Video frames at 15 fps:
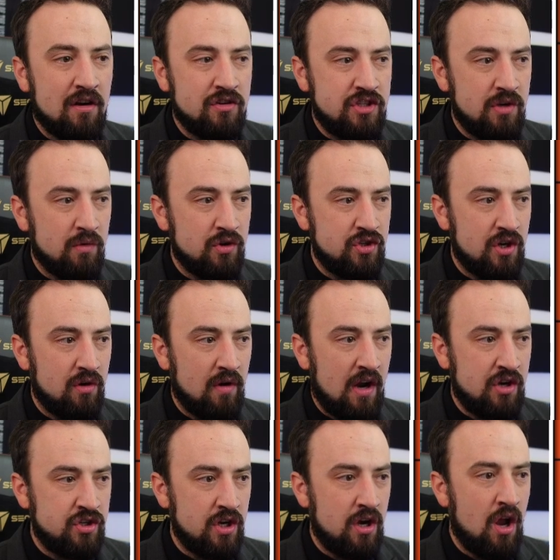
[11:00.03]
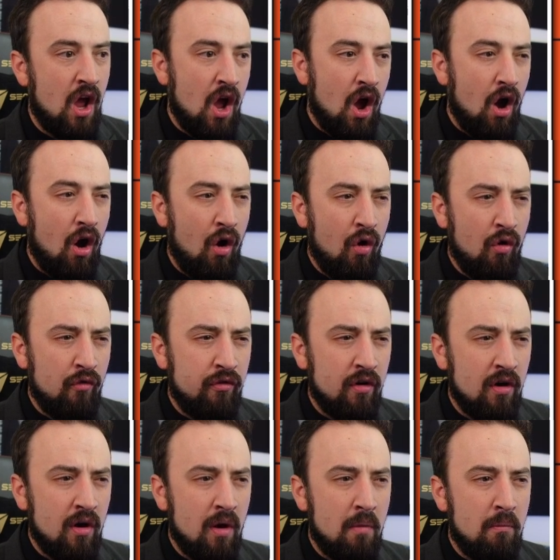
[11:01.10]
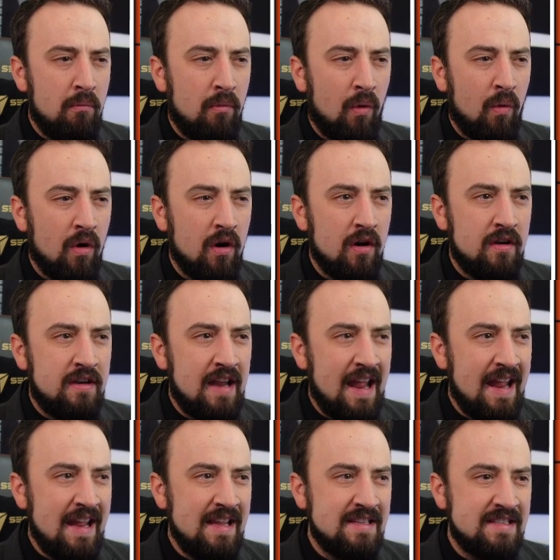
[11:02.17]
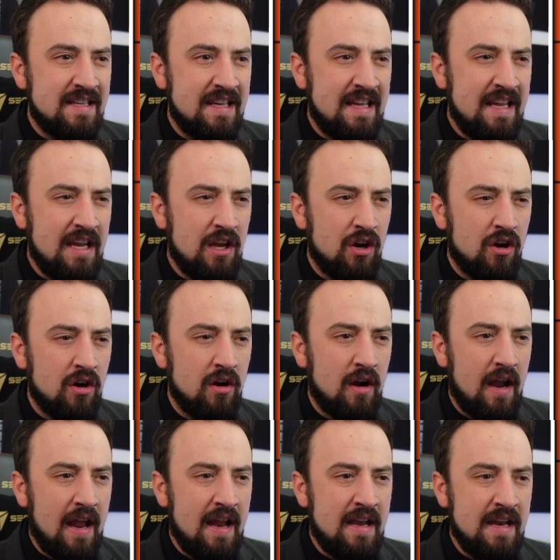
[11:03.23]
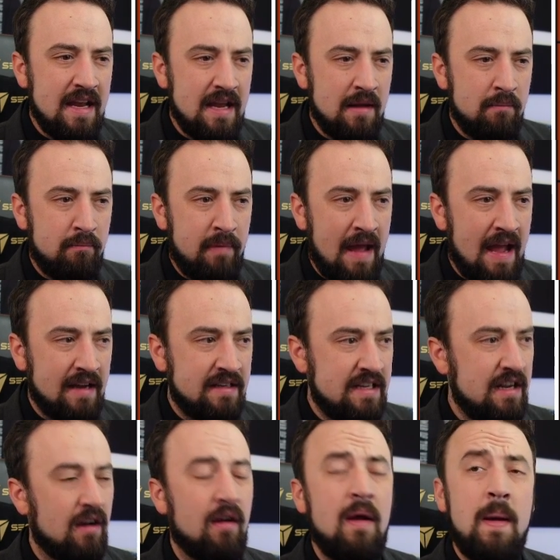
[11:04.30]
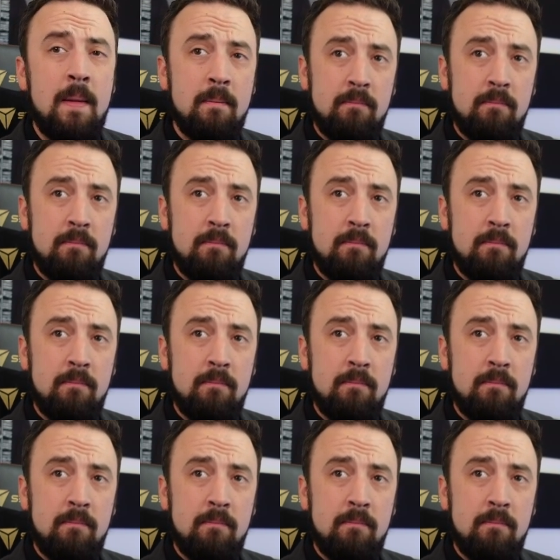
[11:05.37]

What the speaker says: energy regeneration over more days here and impact here.